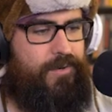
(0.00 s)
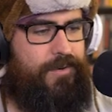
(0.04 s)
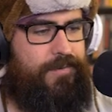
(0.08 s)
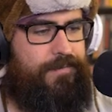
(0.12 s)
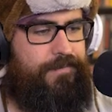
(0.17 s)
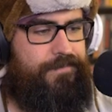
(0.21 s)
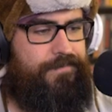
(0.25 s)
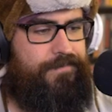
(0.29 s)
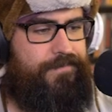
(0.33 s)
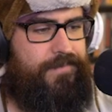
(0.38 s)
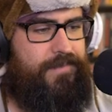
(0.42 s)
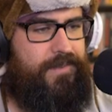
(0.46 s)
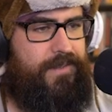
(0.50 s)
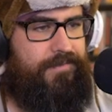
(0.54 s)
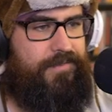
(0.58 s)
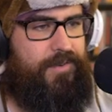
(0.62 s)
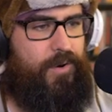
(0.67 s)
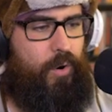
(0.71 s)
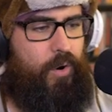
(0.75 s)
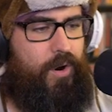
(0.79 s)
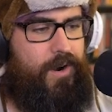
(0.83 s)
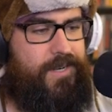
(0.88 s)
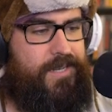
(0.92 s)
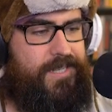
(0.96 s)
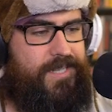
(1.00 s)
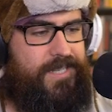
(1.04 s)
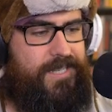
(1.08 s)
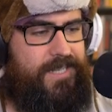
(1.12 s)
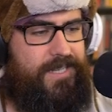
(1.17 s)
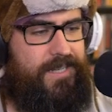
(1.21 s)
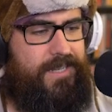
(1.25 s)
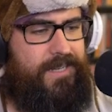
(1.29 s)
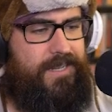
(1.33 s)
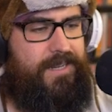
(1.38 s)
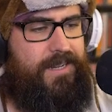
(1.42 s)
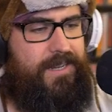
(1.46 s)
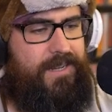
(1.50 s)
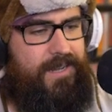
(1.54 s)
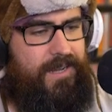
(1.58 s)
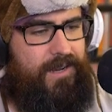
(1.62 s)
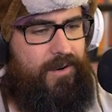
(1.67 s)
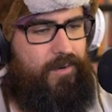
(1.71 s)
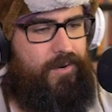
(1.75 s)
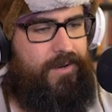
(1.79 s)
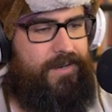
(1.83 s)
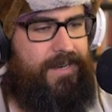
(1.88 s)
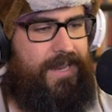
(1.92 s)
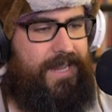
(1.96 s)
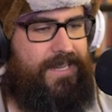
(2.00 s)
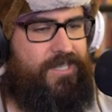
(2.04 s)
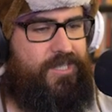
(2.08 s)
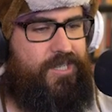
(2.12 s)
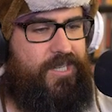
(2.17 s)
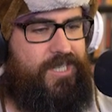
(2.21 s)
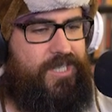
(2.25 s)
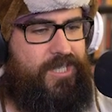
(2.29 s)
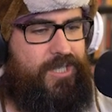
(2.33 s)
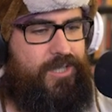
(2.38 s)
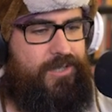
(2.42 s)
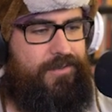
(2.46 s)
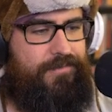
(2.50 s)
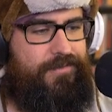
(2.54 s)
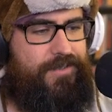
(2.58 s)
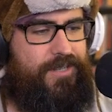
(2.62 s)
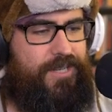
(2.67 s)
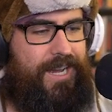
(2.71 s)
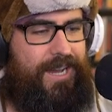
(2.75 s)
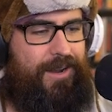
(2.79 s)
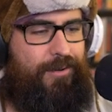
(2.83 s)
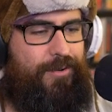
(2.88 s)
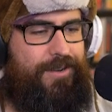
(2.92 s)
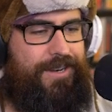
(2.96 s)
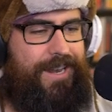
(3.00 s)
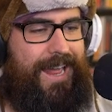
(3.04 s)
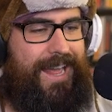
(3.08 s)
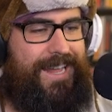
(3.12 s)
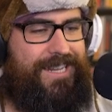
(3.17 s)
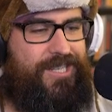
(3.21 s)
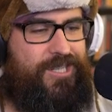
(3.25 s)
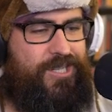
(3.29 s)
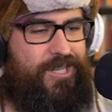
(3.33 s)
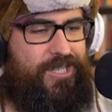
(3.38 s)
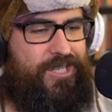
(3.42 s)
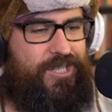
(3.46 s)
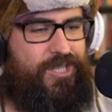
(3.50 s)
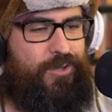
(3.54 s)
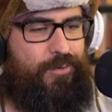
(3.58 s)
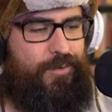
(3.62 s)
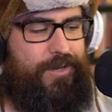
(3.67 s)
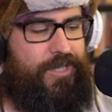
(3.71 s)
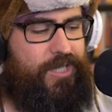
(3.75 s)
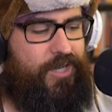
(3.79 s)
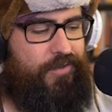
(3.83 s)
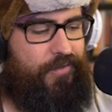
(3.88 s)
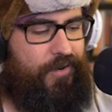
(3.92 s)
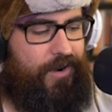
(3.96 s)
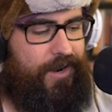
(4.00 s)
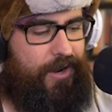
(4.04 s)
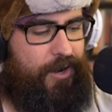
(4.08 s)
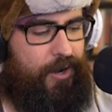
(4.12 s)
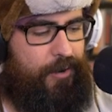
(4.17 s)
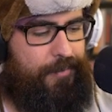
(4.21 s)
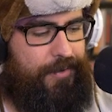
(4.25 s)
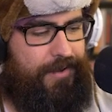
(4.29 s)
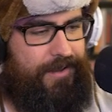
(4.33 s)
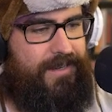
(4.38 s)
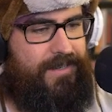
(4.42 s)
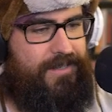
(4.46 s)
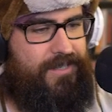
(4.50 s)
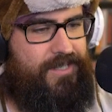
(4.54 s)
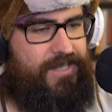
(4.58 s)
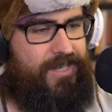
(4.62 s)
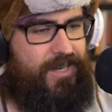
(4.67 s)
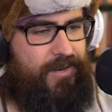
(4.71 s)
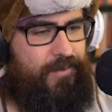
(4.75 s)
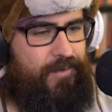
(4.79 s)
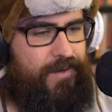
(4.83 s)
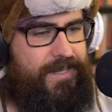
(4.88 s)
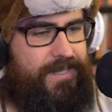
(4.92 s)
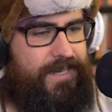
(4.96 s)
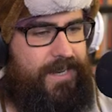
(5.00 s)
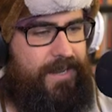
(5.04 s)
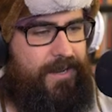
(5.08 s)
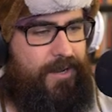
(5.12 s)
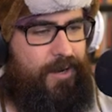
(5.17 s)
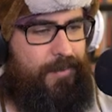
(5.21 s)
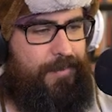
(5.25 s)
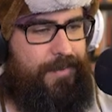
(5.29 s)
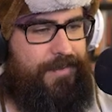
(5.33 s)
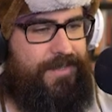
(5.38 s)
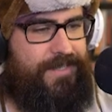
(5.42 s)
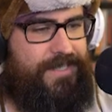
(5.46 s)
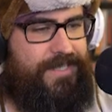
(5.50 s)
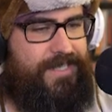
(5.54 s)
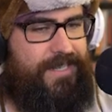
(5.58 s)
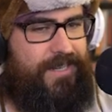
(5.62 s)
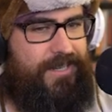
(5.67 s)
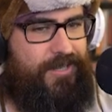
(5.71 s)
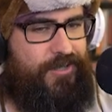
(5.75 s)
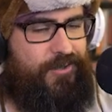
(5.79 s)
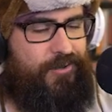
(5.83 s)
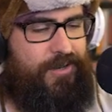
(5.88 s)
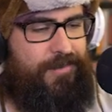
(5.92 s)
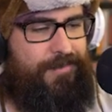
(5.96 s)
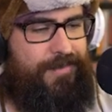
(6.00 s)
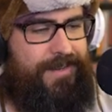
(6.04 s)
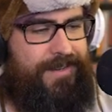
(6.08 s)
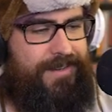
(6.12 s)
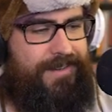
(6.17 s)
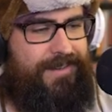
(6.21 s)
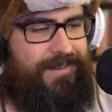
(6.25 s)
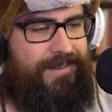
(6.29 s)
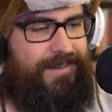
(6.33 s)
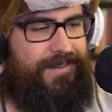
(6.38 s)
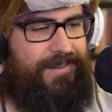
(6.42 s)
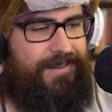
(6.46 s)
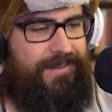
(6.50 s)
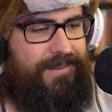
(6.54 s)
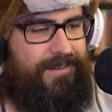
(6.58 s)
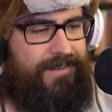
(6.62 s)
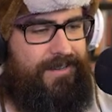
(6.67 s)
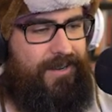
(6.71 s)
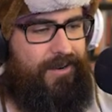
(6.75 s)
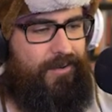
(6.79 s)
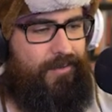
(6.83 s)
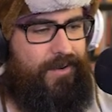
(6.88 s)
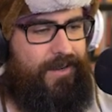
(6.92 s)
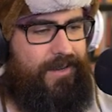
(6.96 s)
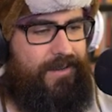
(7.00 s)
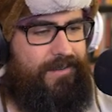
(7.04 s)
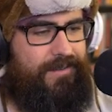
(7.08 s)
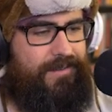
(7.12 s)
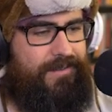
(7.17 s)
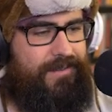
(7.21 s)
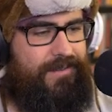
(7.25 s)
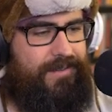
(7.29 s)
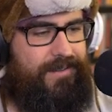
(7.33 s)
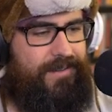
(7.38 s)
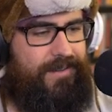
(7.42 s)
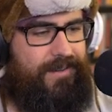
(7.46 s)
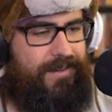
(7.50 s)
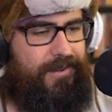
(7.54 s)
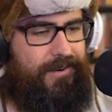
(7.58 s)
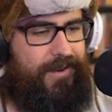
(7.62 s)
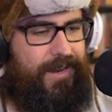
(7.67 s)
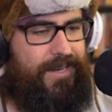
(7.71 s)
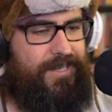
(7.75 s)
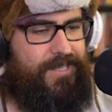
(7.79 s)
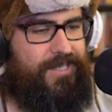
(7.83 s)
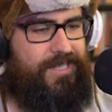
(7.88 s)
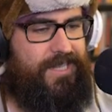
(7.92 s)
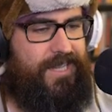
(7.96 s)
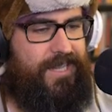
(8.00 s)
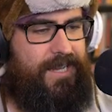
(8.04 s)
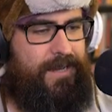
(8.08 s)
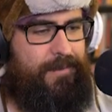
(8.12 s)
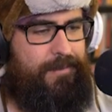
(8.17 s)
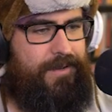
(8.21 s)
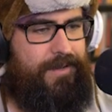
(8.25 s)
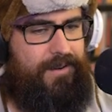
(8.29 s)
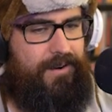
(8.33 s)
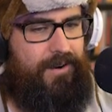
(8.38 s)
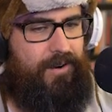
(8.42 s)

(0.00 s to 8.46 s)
Huh. Of course! I Wouldn't ask just I wouldn't ask just Shuichi for help. I just agreed to help, and this is how you treat me? Oh well. I'll go to Angie's lab.